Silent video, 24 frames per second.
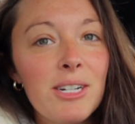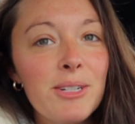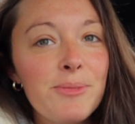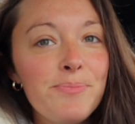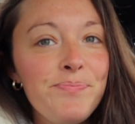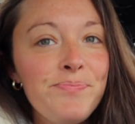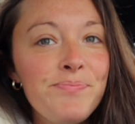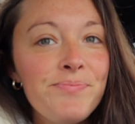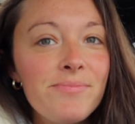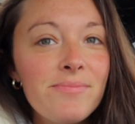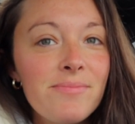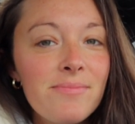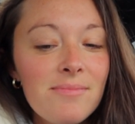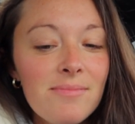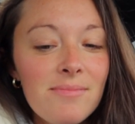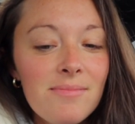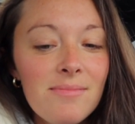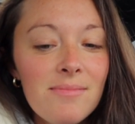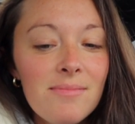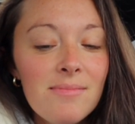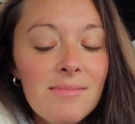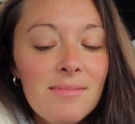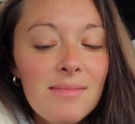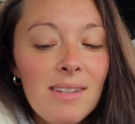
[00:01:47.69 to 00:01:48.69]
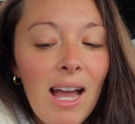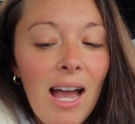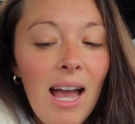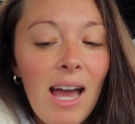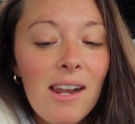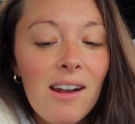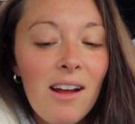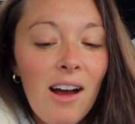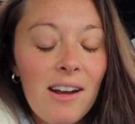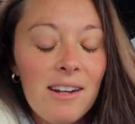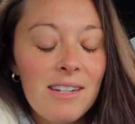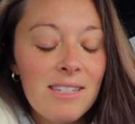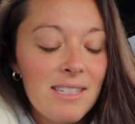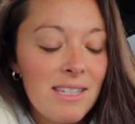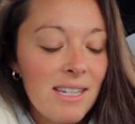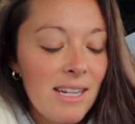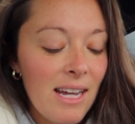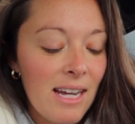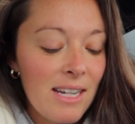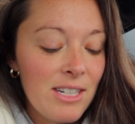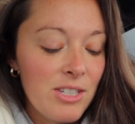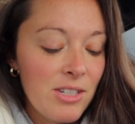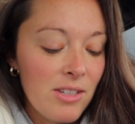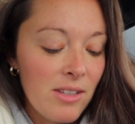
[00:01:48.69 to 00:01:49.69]
and honestly
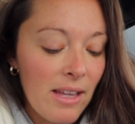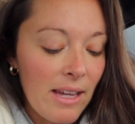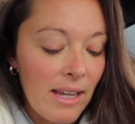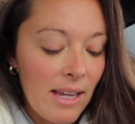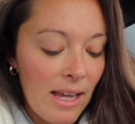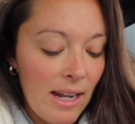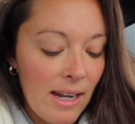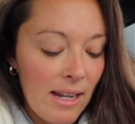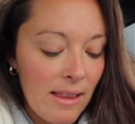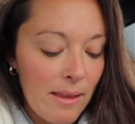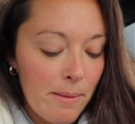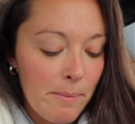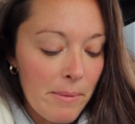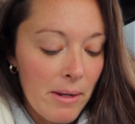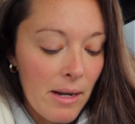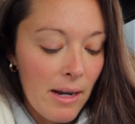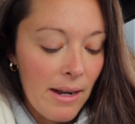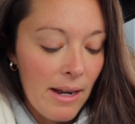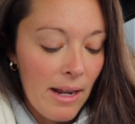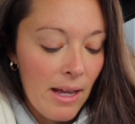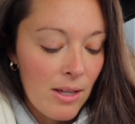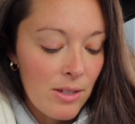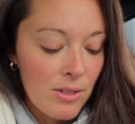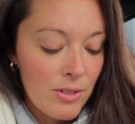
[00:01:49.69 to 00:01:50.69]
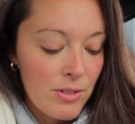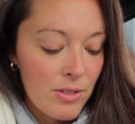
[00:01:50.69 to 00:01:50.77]
I do like getting them done now.